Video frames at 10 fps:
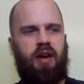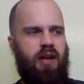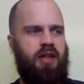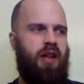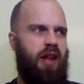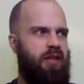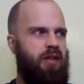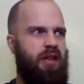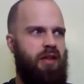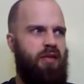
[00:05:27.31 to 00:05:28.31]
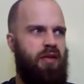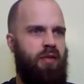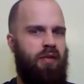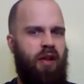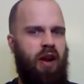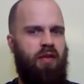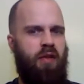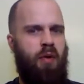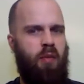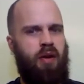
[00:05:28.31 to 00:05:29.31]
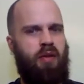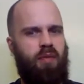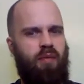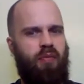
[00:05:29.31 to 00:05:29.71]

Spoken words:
until I sit and reflect for a moment